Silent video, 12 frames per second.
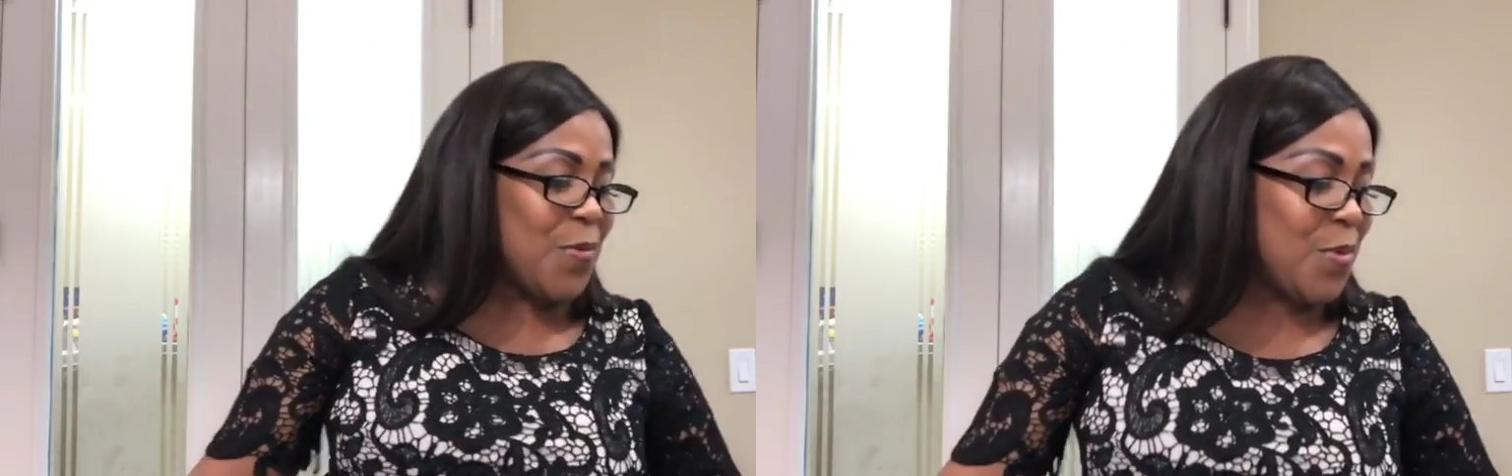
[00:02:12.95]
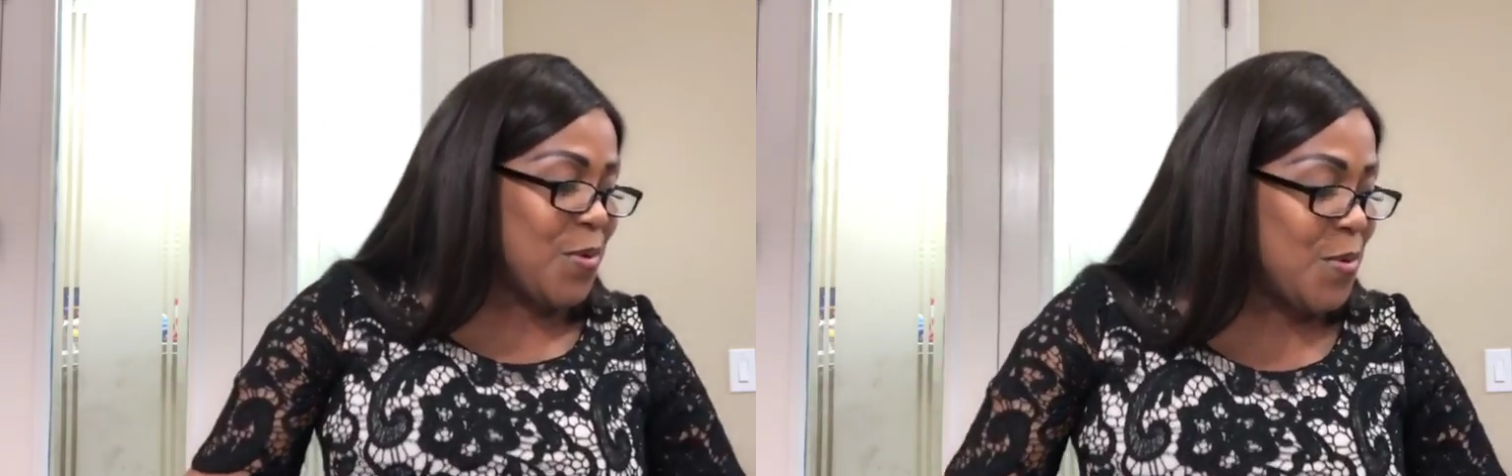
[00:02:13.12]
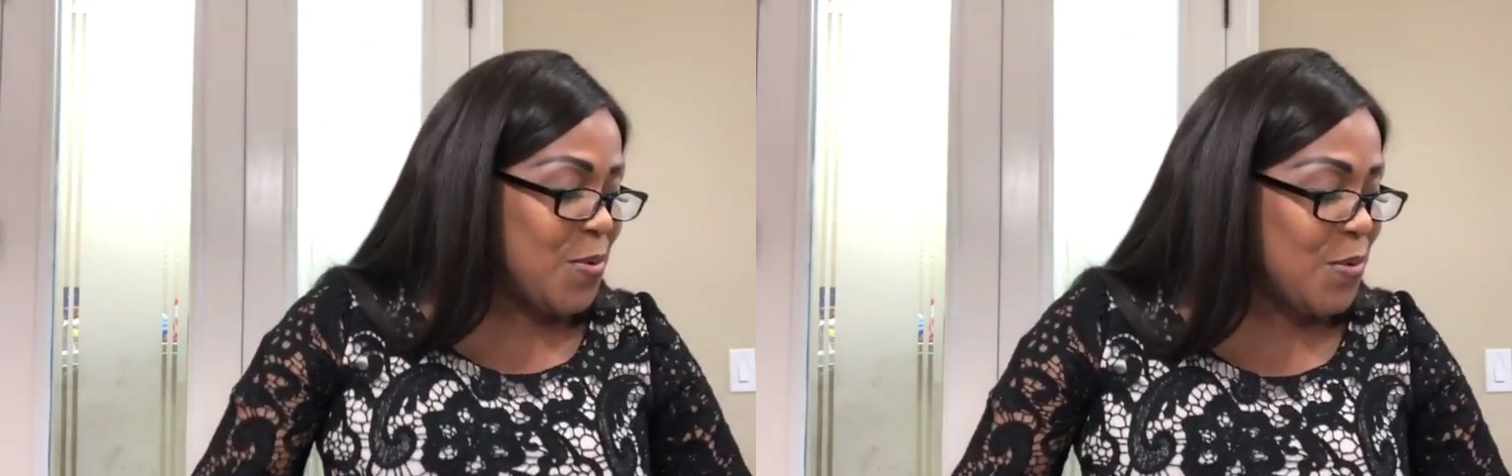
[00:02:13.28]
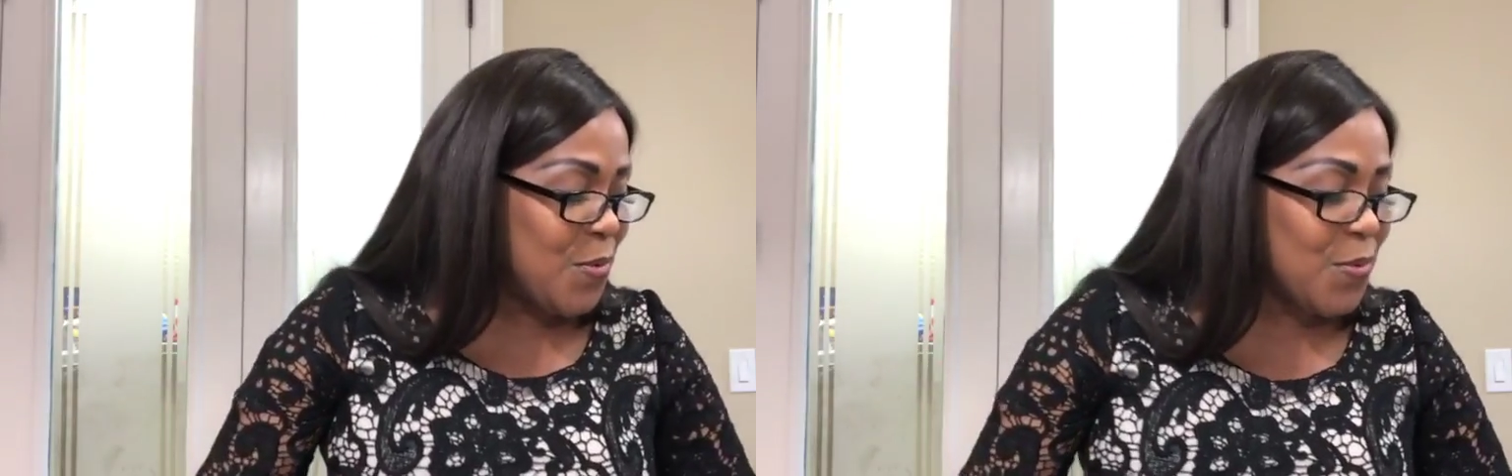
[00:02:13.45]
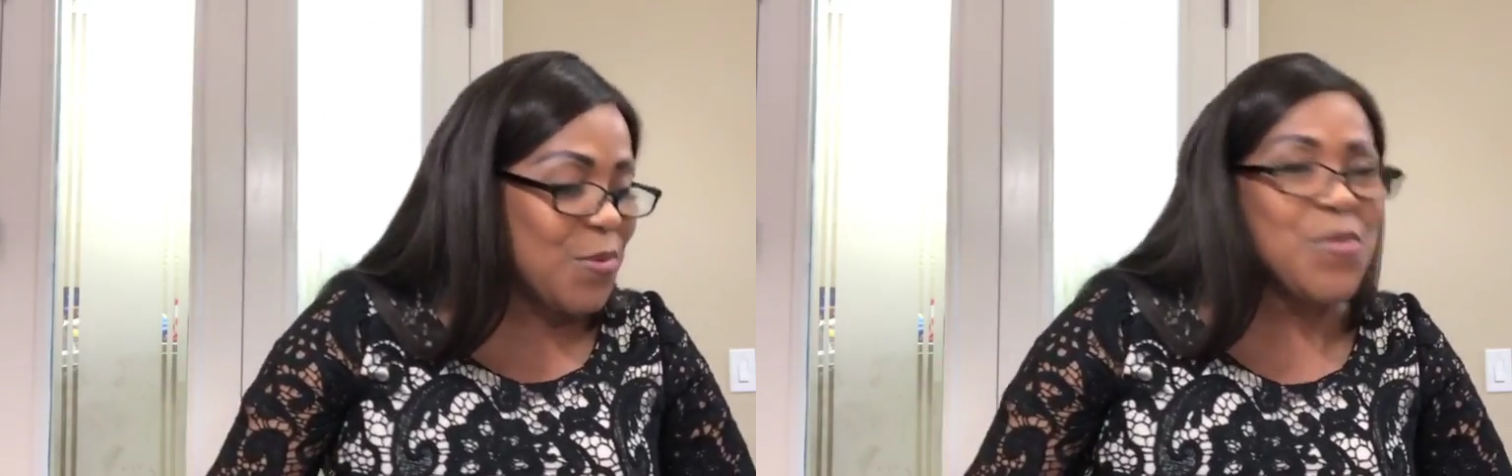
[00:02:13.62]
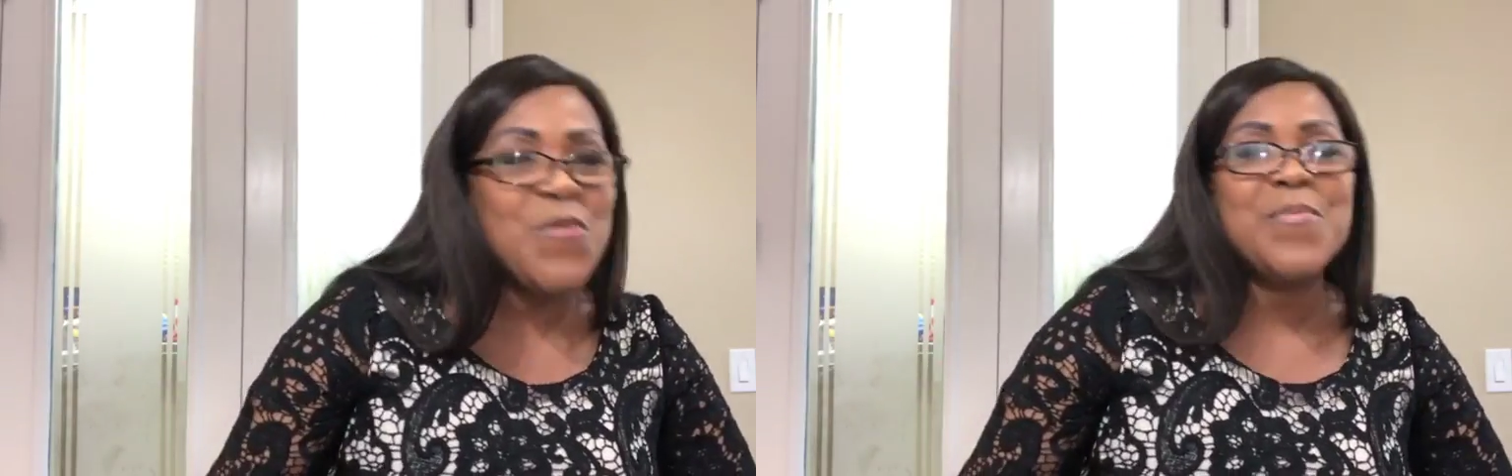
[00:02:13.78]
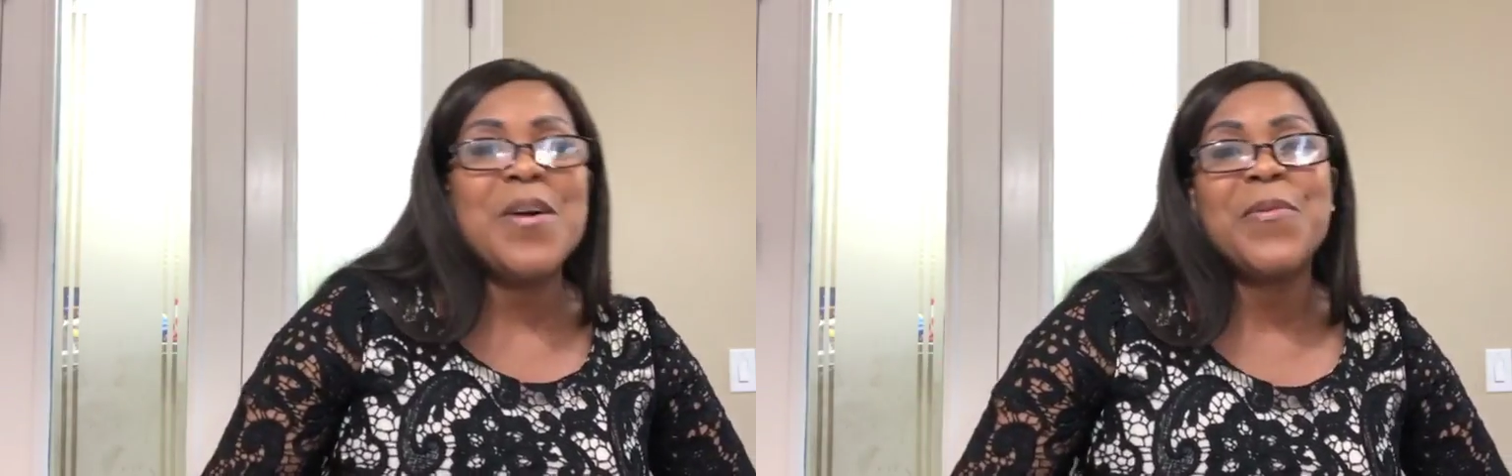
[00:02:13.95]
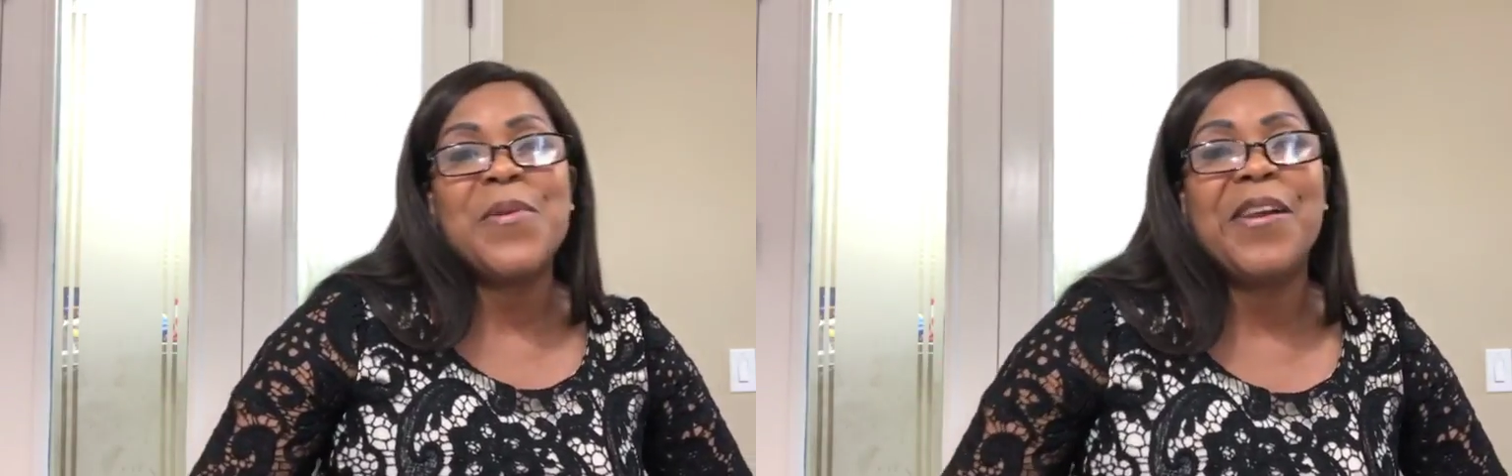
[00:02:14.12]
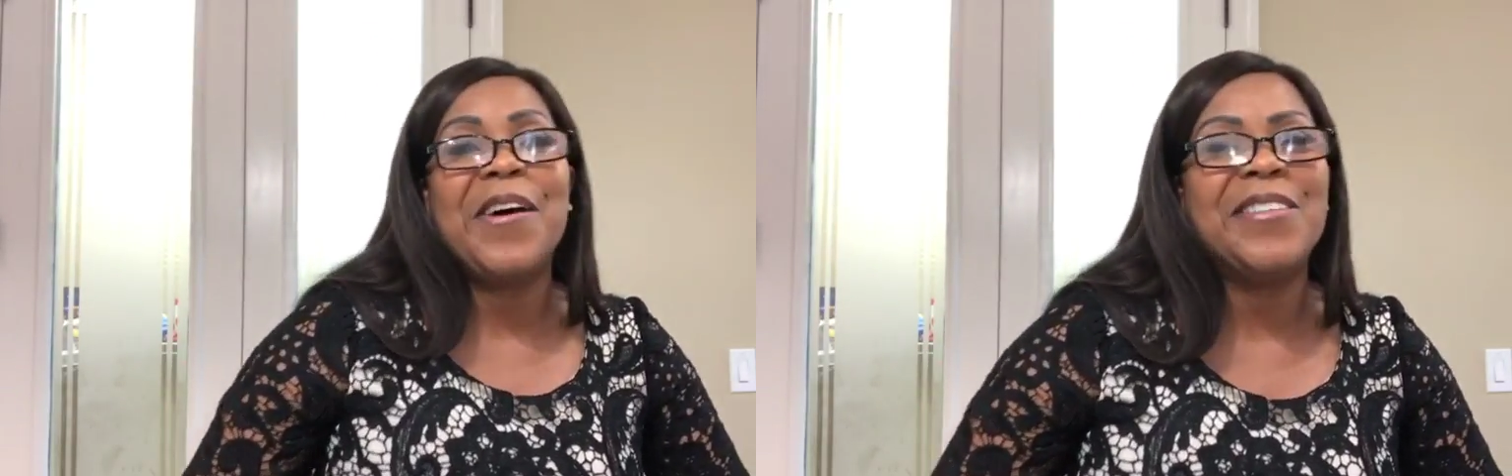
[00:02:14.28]
Rude
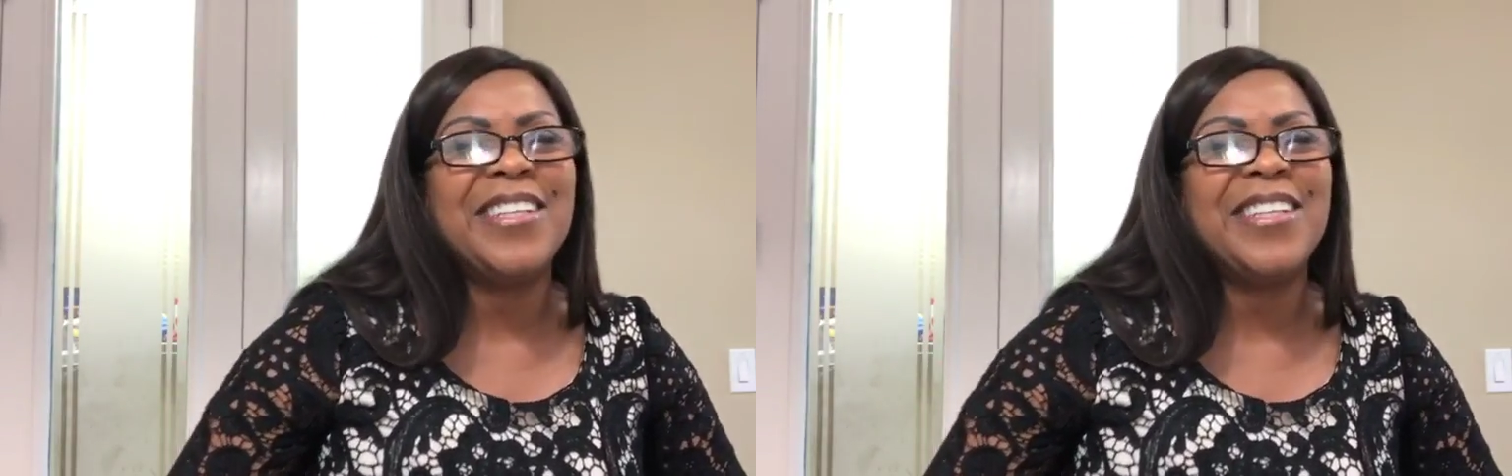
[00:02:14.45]
mother-in-law.